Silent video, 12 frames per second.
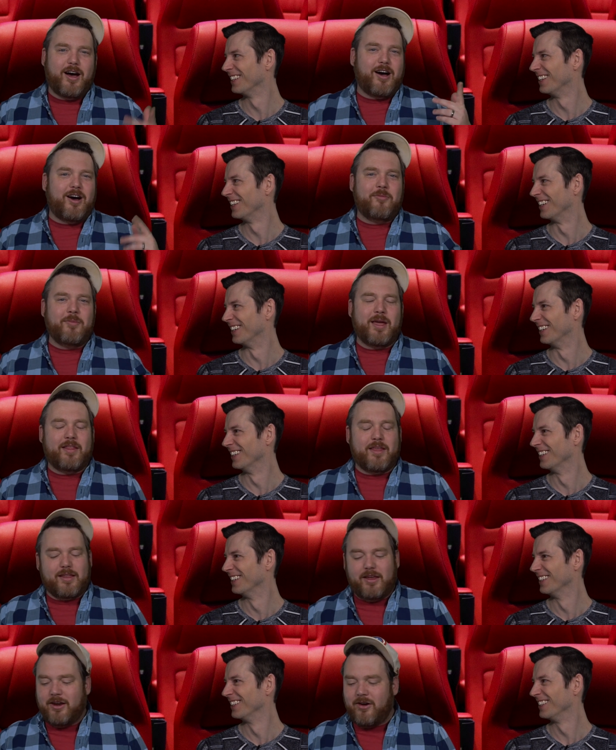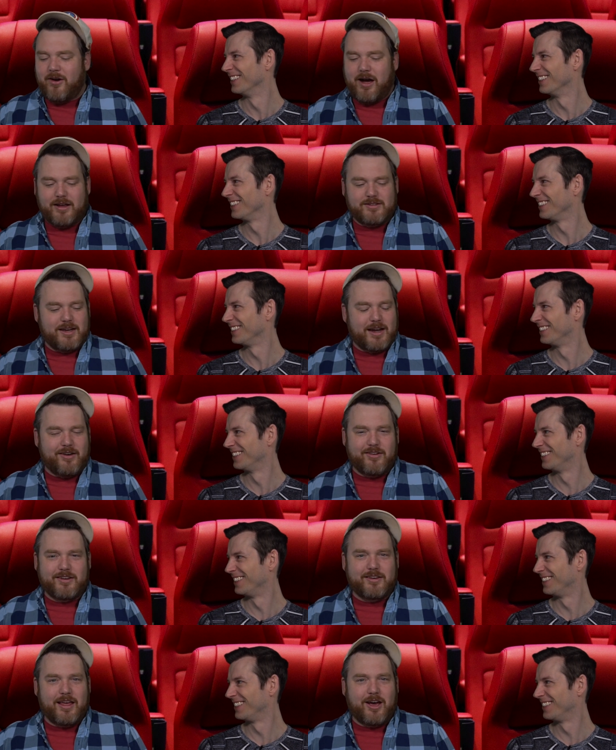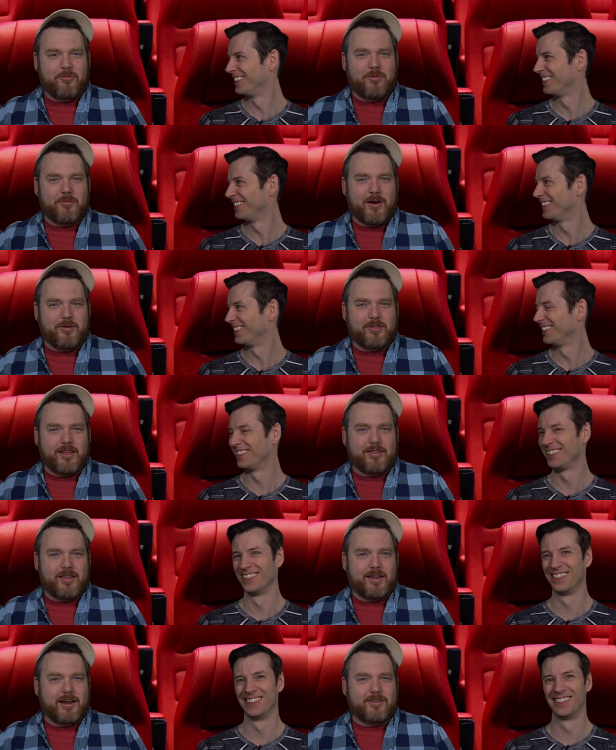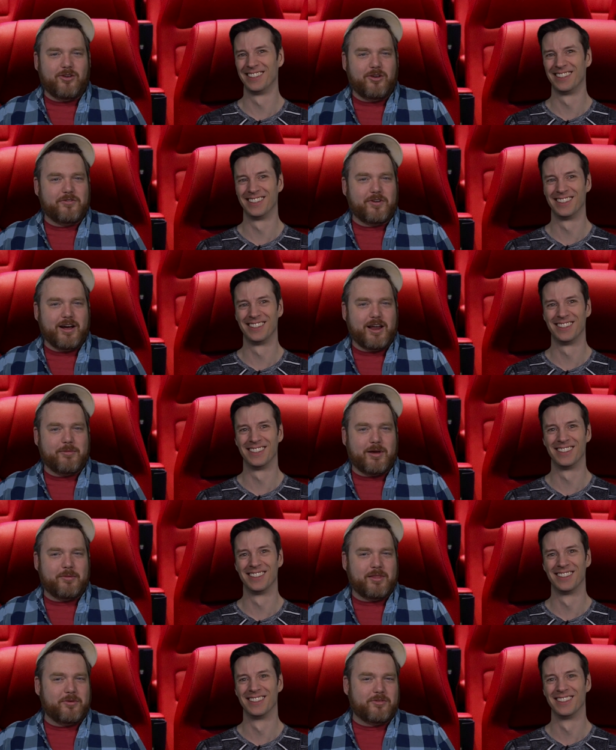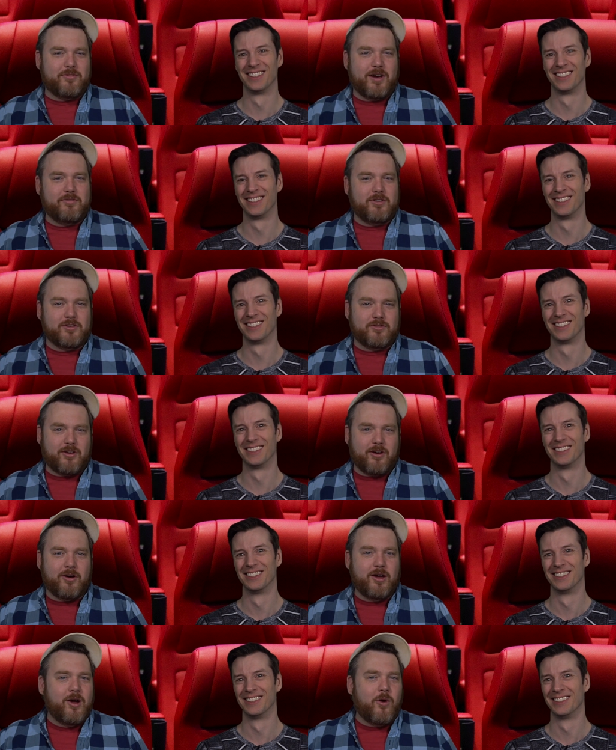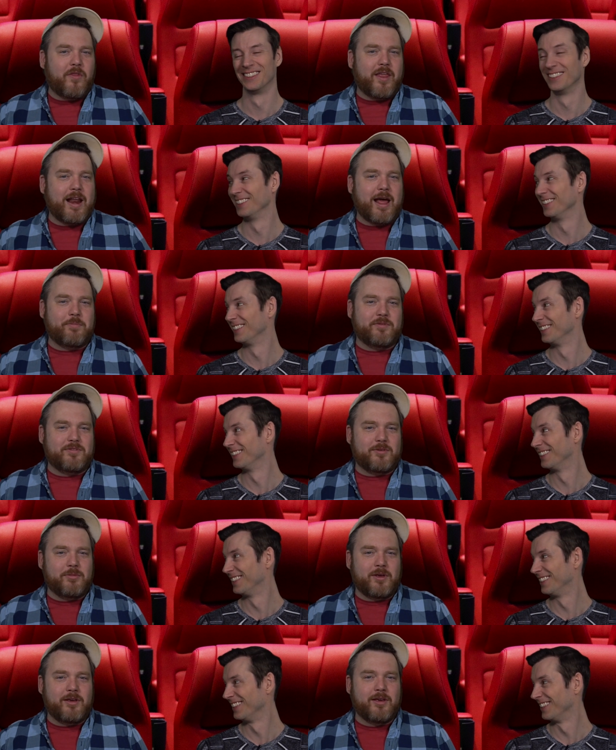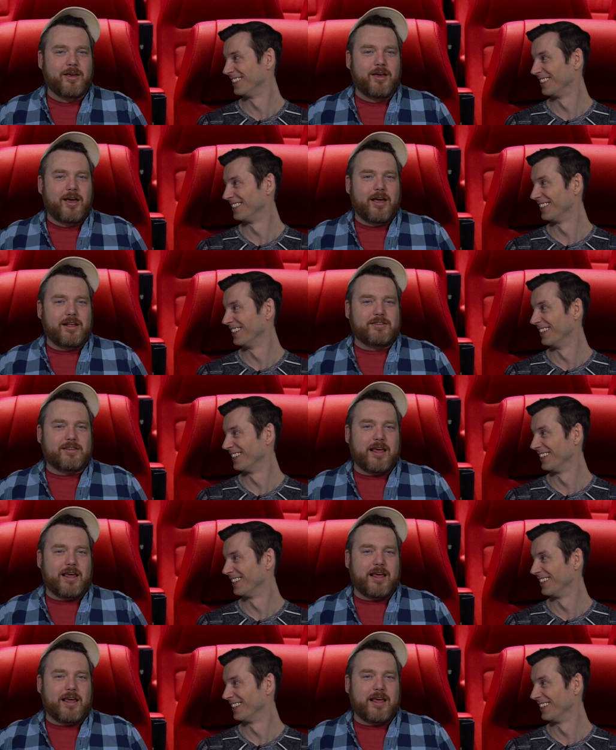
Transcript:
Speaker 1: oh man, that, you know, I said I would help them out with that thing and I totally forgot about it, and that was five years ago. When that happens to me, it's